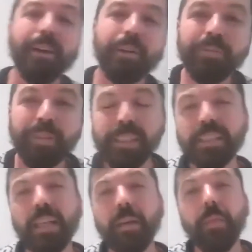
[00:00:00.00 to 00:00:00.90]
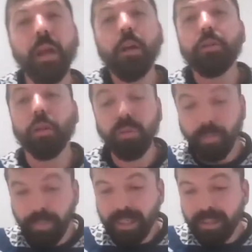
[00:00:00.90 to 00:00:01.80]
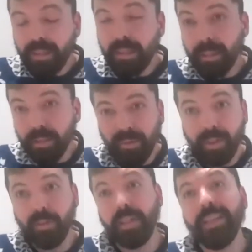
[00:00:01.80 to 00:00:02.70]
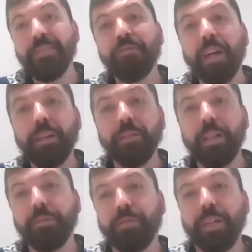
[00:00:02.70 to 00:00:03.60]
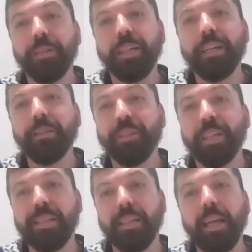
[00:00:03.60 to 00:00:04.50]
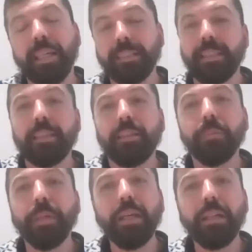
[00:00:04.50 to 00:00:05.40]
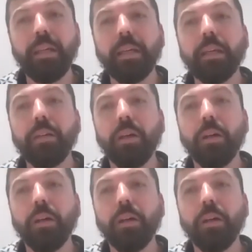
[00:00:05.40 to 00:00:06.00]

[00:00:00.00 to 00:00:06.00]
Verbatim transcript: obviously. So the building is very, very, very fascinating. The building